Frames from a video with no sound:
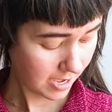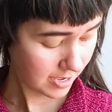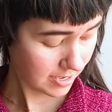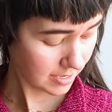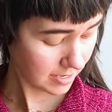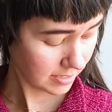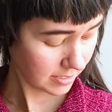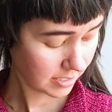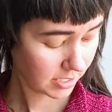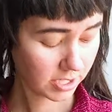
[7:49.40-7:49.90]

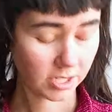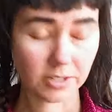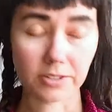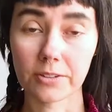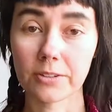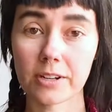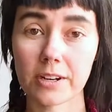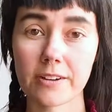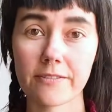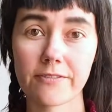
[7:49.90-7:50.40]
to
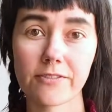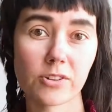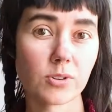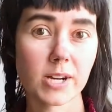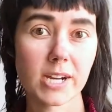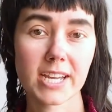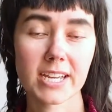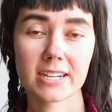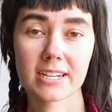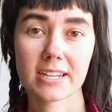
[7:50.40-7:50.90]
avoid
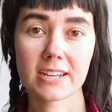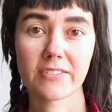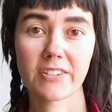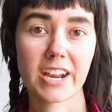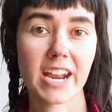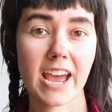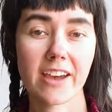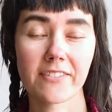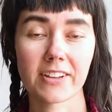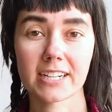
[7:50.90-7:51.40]
even
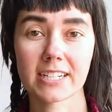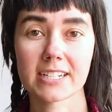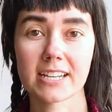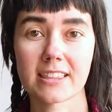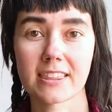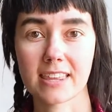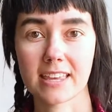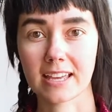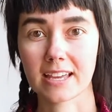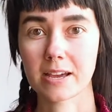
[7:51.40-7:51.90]
having to think
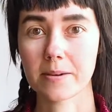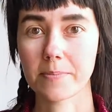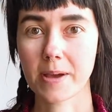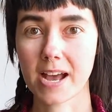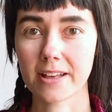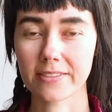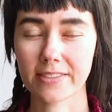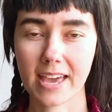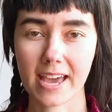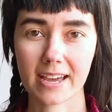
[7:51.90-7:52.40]
about
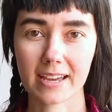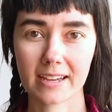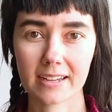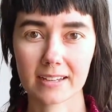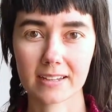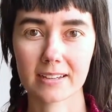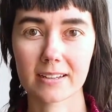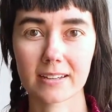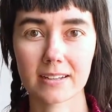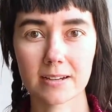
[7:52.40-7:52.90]
that
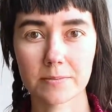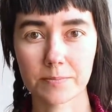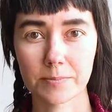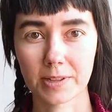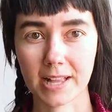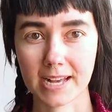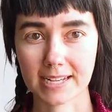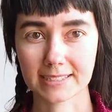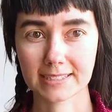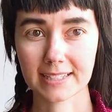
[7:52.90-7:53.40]

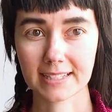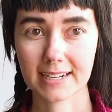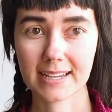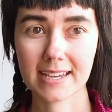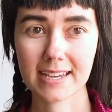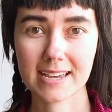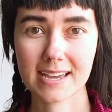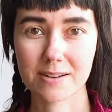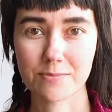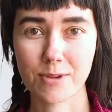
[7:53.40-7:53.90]
complexity and
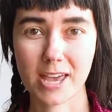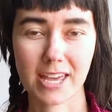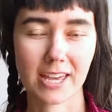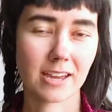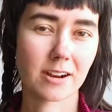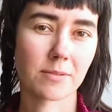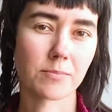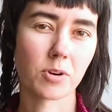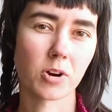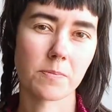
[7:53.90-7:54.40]
make it a
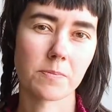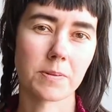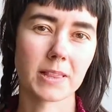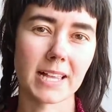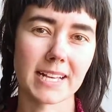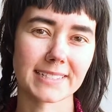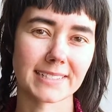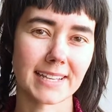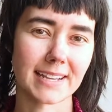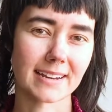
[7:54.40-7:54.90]
more
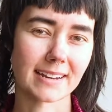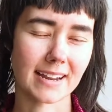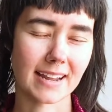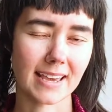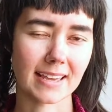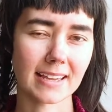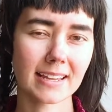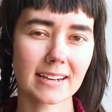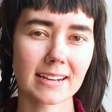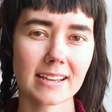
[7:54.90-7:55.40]
pleasant knit,
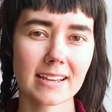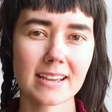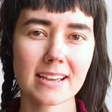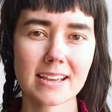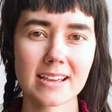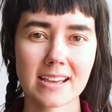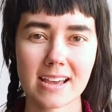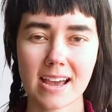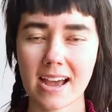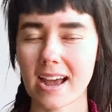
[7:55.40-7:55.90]

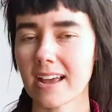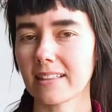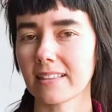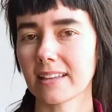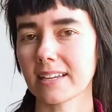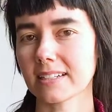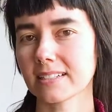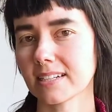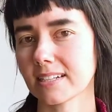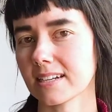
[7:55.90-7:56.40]
I like to
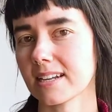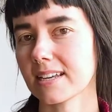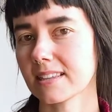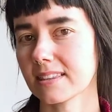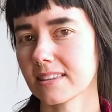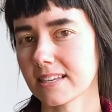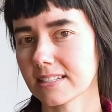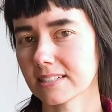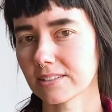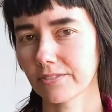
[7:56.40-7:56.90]
knit this
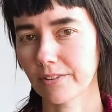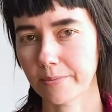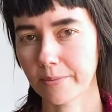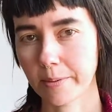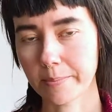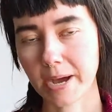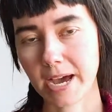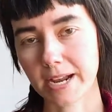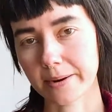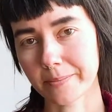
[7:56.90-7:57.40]
from the
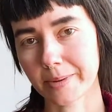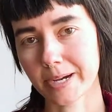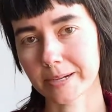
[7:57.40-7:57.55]
bottom up.